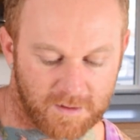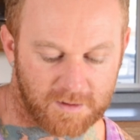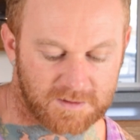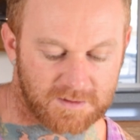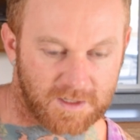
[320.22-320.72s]

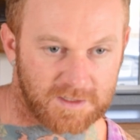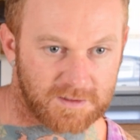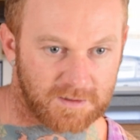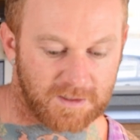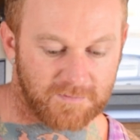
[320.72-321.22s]
It's
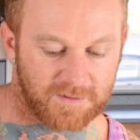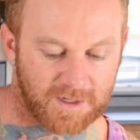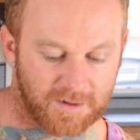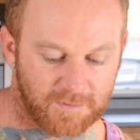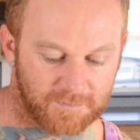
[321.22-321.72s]
nicely even
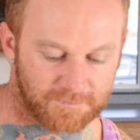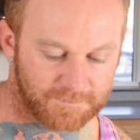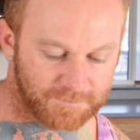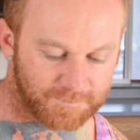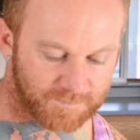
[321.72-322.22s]
out.
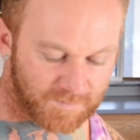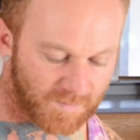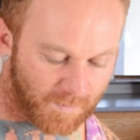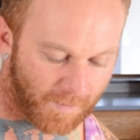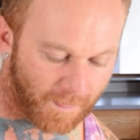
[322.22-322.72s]

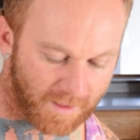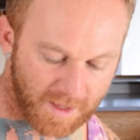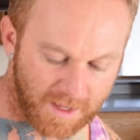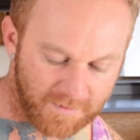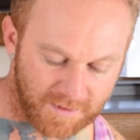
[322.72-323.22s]

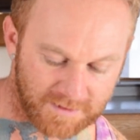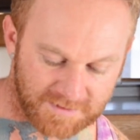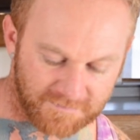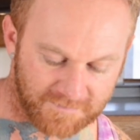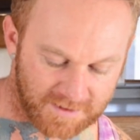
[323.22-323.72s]
And then to
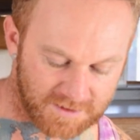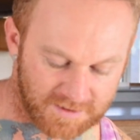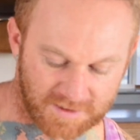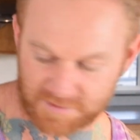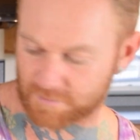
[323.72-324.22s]
finish this